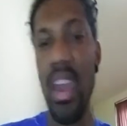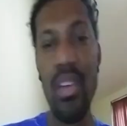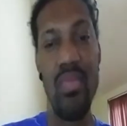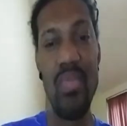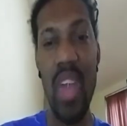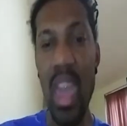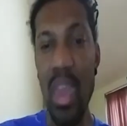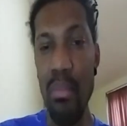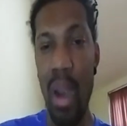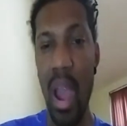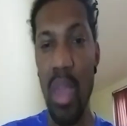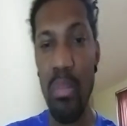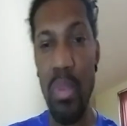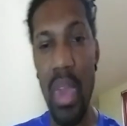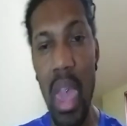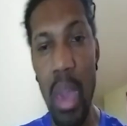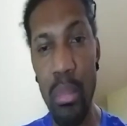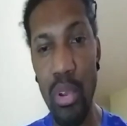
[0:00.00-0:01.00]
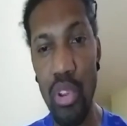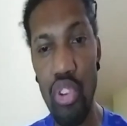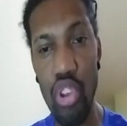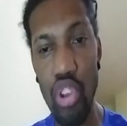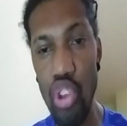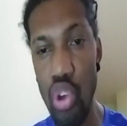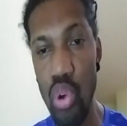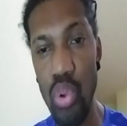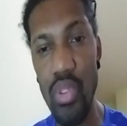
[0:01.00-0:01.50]
they might be able to
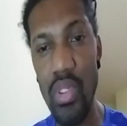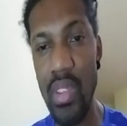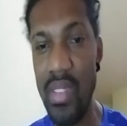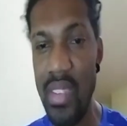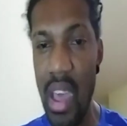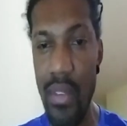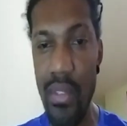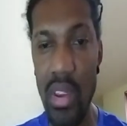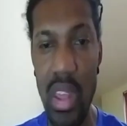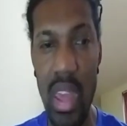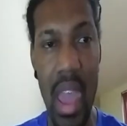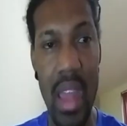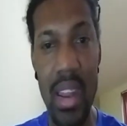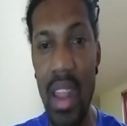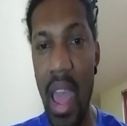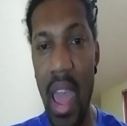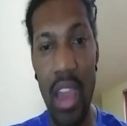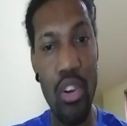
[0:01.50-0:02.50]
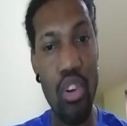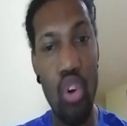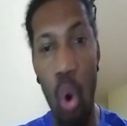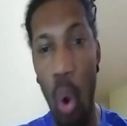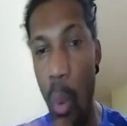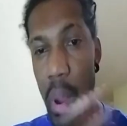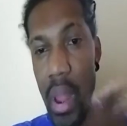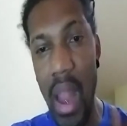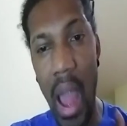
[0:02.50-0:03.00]
use the 70 and
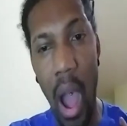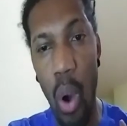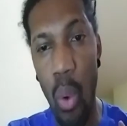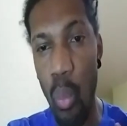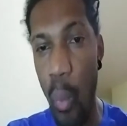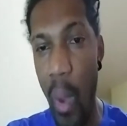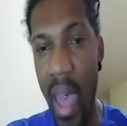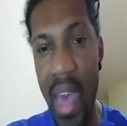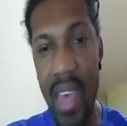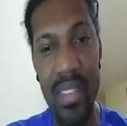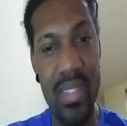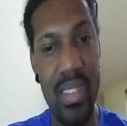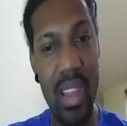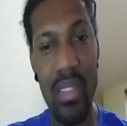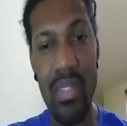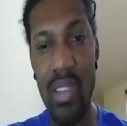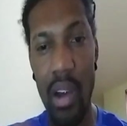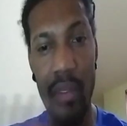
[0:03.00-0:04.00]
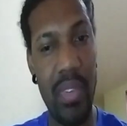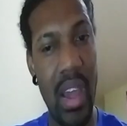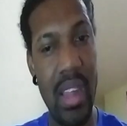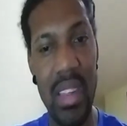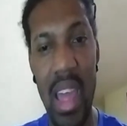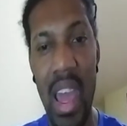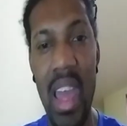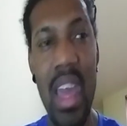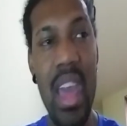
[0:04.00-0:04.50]
going out west and stuff like
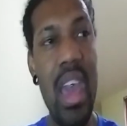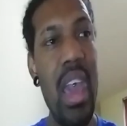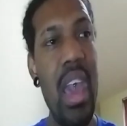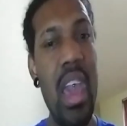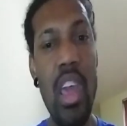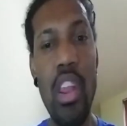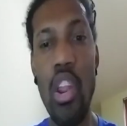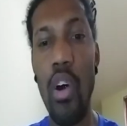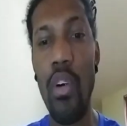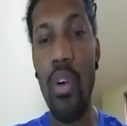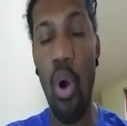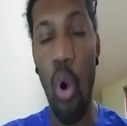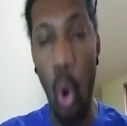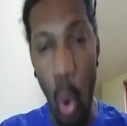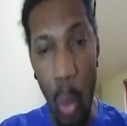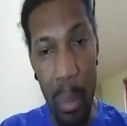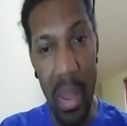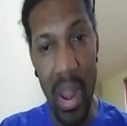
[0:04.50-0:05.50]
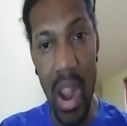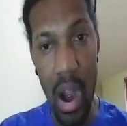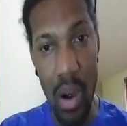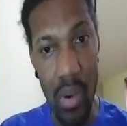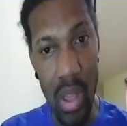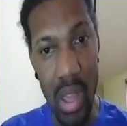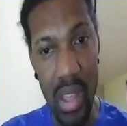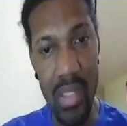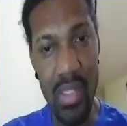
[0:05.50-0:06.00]
that in the open
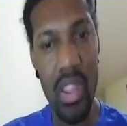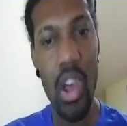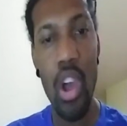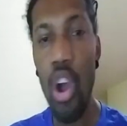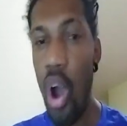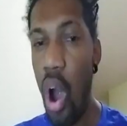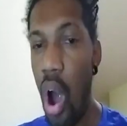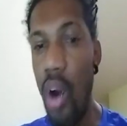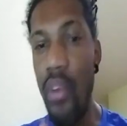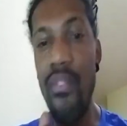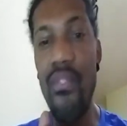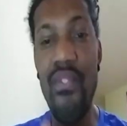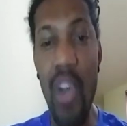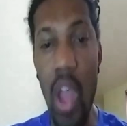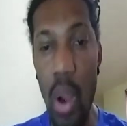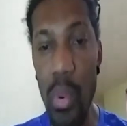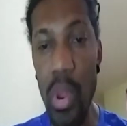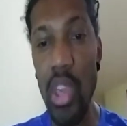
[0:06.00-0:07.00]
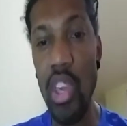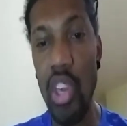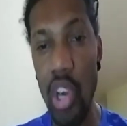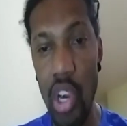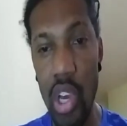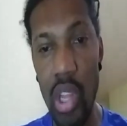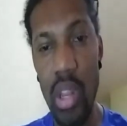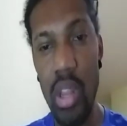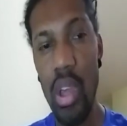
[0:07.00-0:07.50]
areas are very
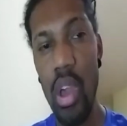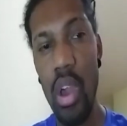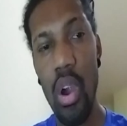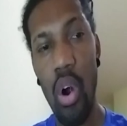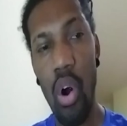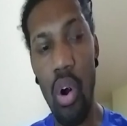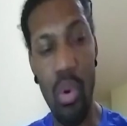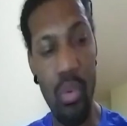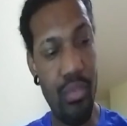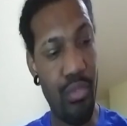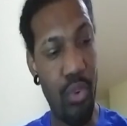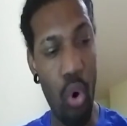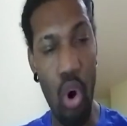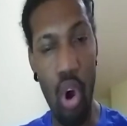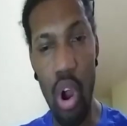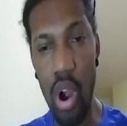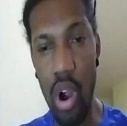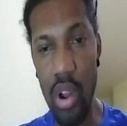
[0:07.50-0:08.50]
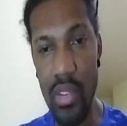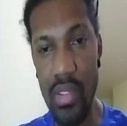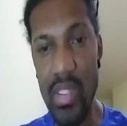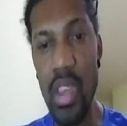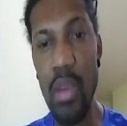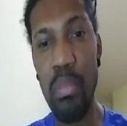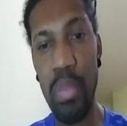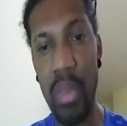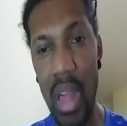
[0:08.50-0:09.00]
good for
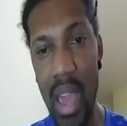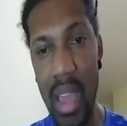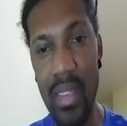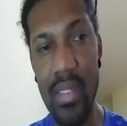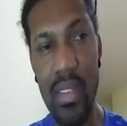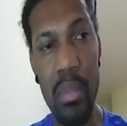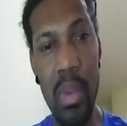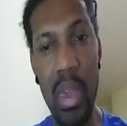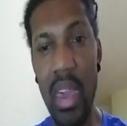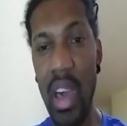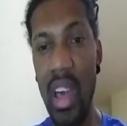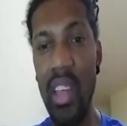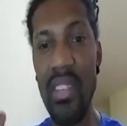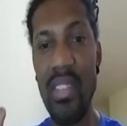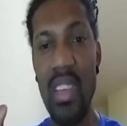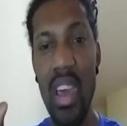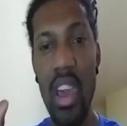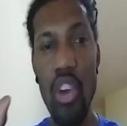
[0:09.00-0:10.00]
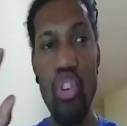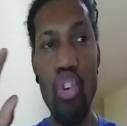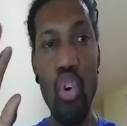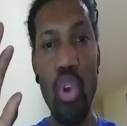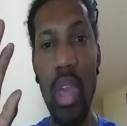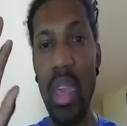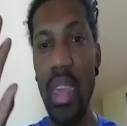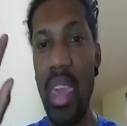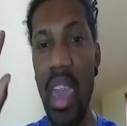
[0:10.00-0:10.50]
simplex because you
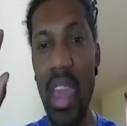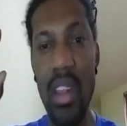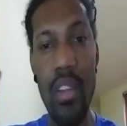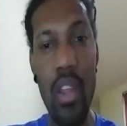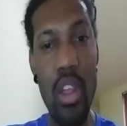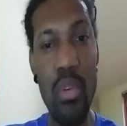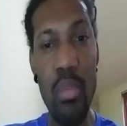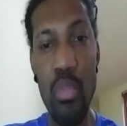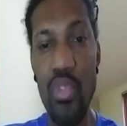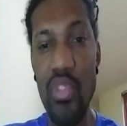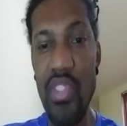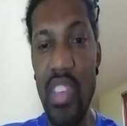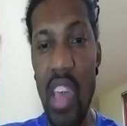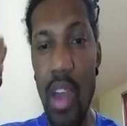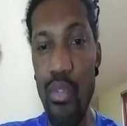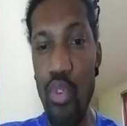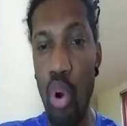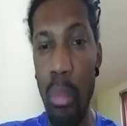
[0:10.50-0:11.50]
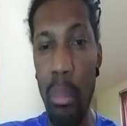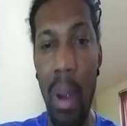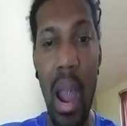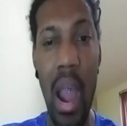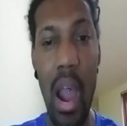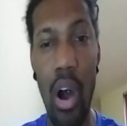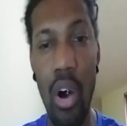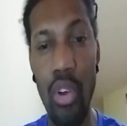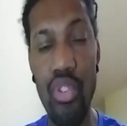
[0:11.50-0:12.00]
can get several
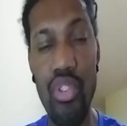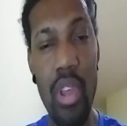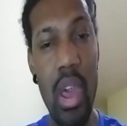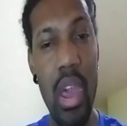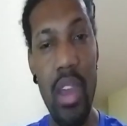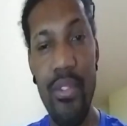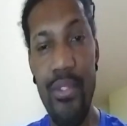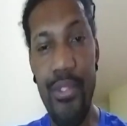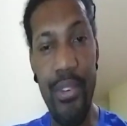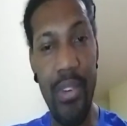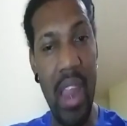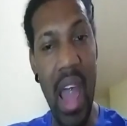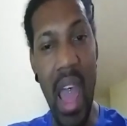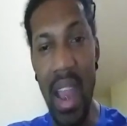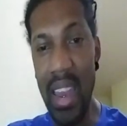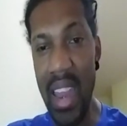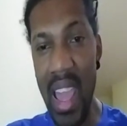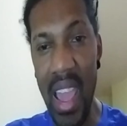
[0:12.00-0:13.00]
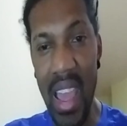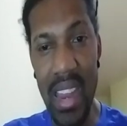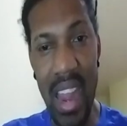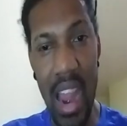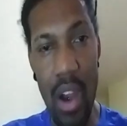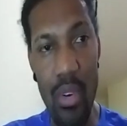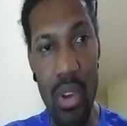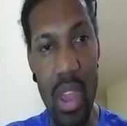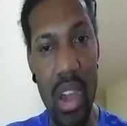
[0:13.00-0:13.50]
miles, flatland
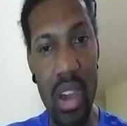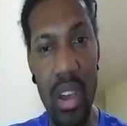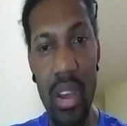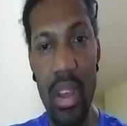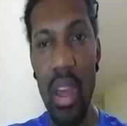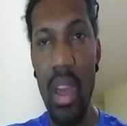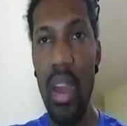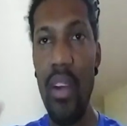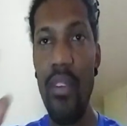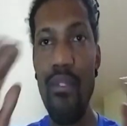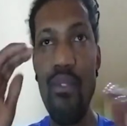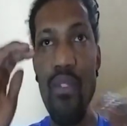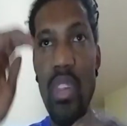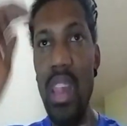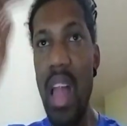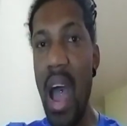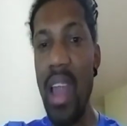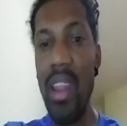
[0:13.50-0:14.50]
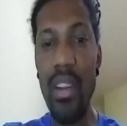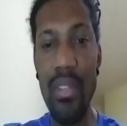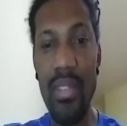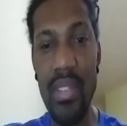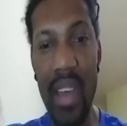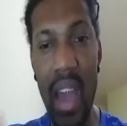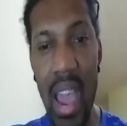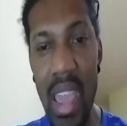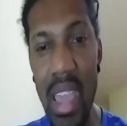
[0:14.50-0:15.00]
area, line of
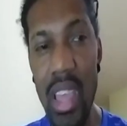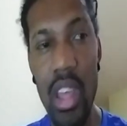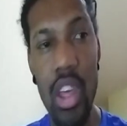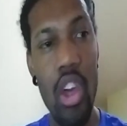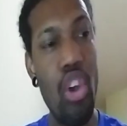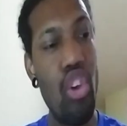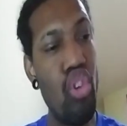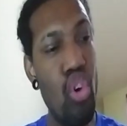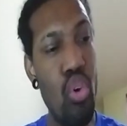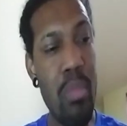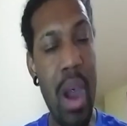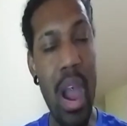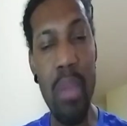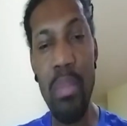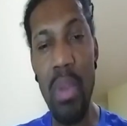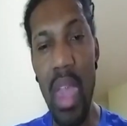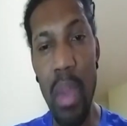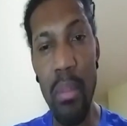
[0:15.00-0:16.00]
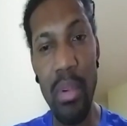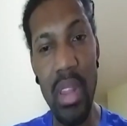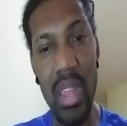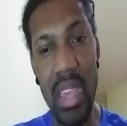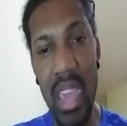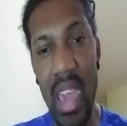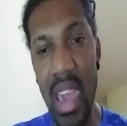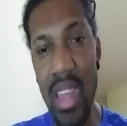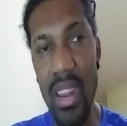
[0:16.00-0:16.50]
sight. You might be able to
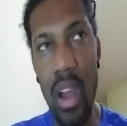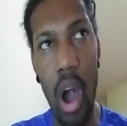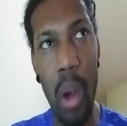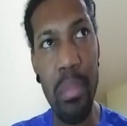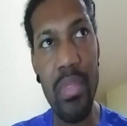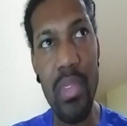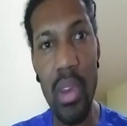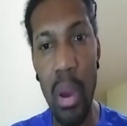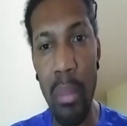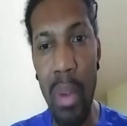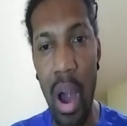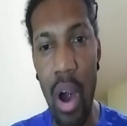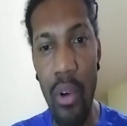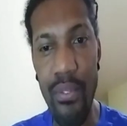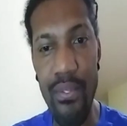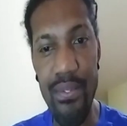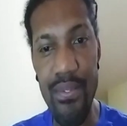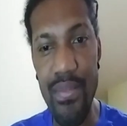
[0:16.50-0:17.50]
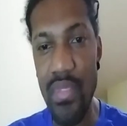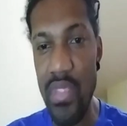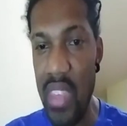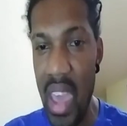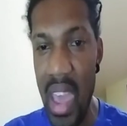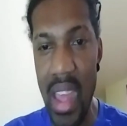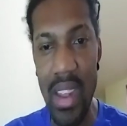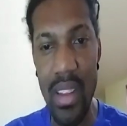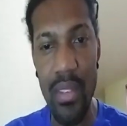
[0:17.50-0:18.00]
get up to about
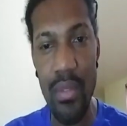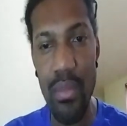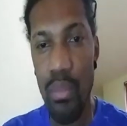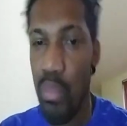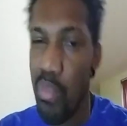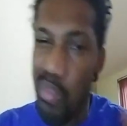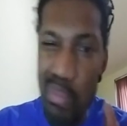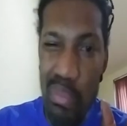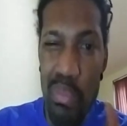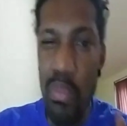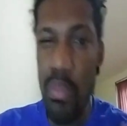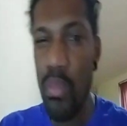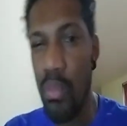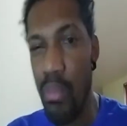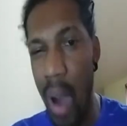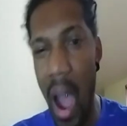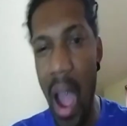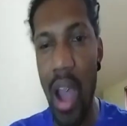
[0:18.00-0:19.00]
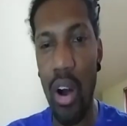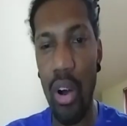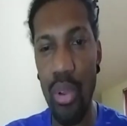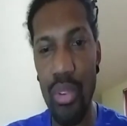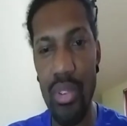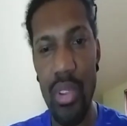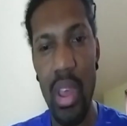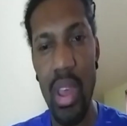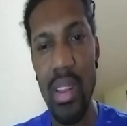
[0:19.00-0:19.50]
10
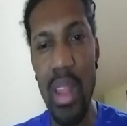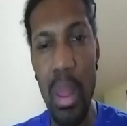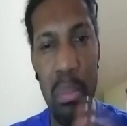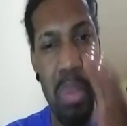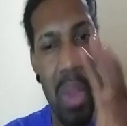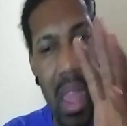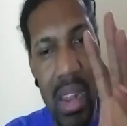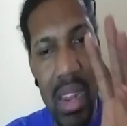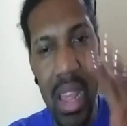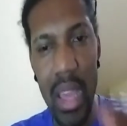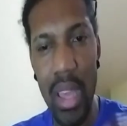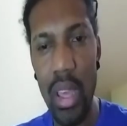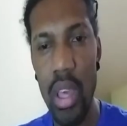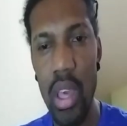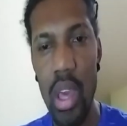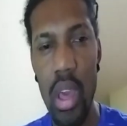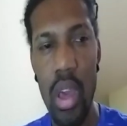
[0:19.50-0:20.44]
miles depending.